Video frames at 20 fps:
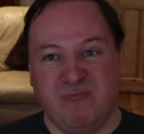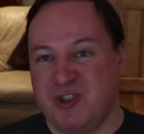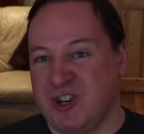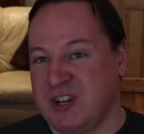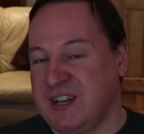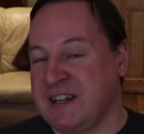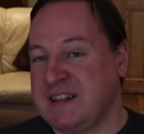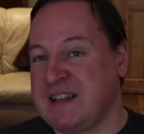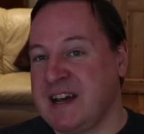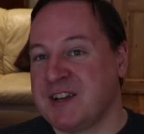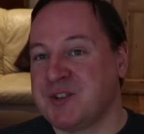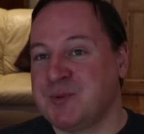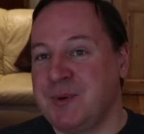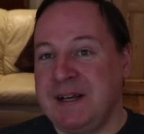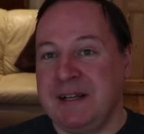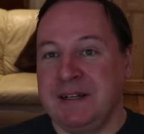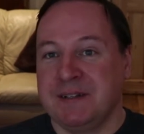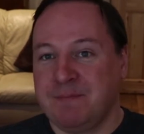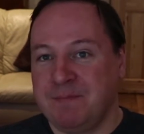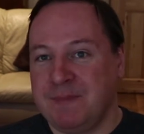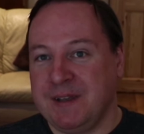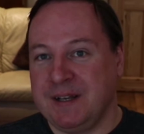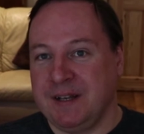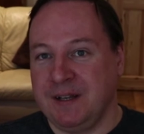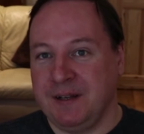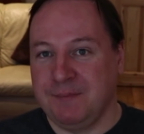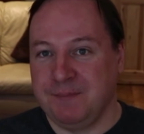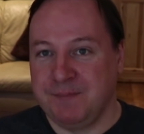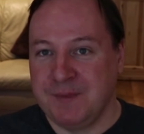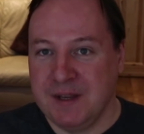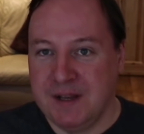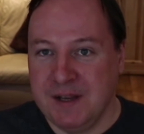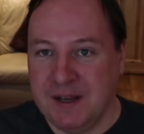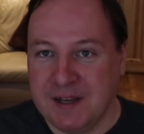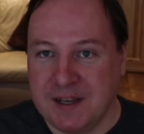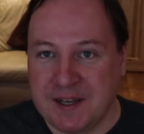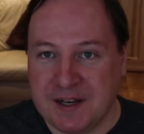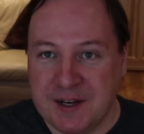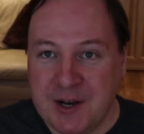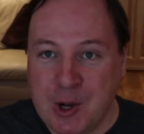Should click that as well. It'll
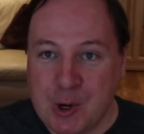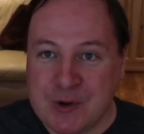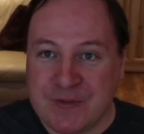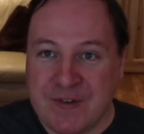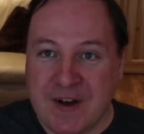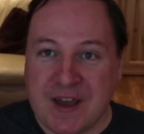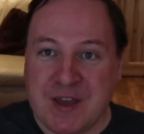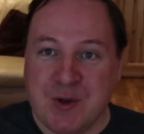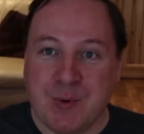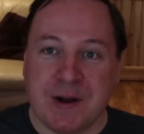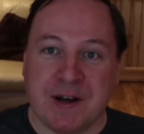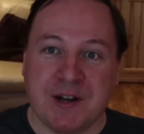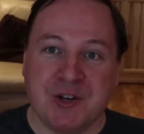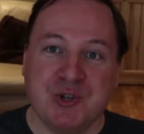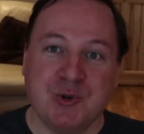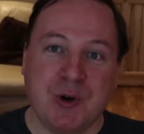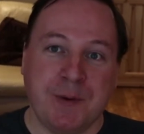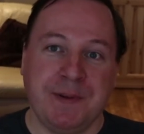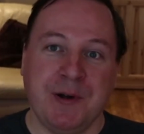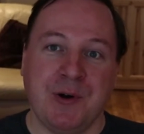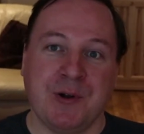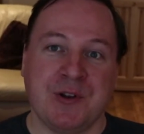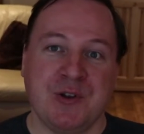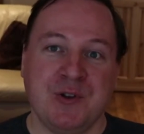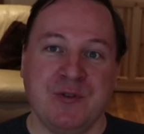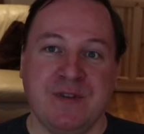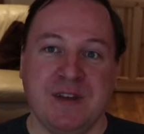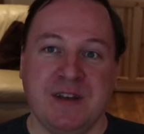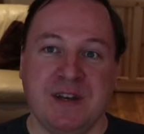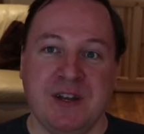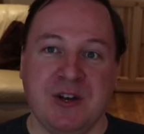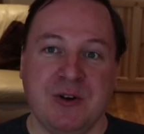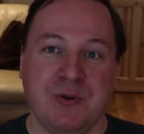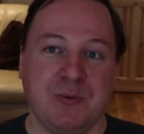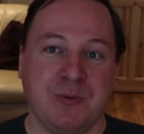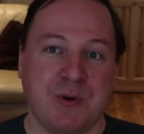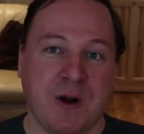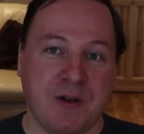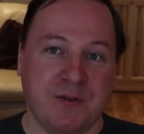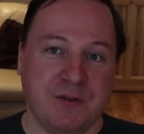kind of notify you when I do upload a new
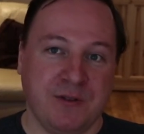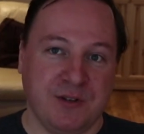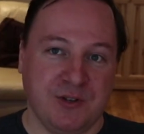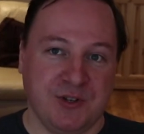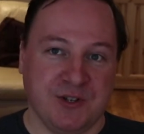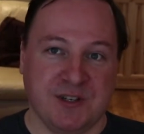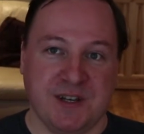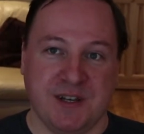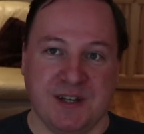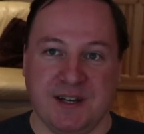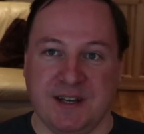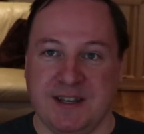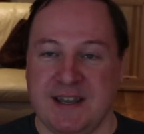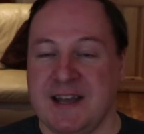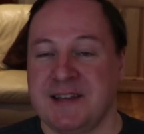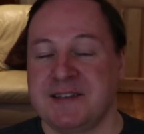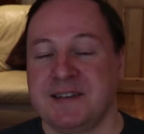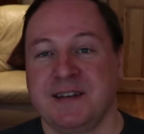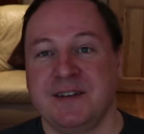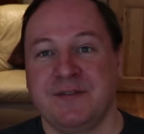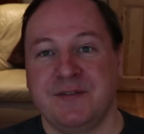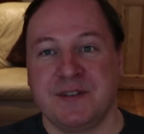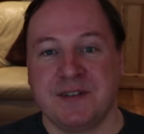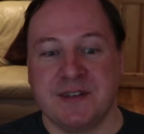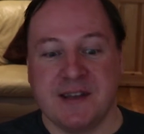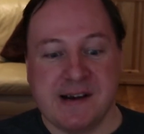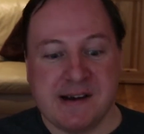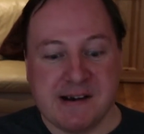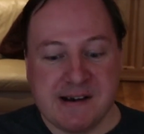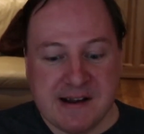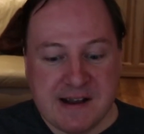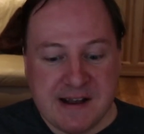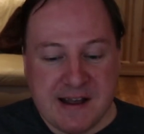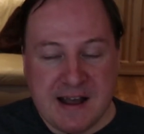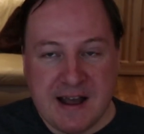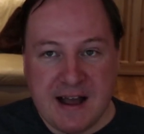video, rather than just kind of guessing if it's there.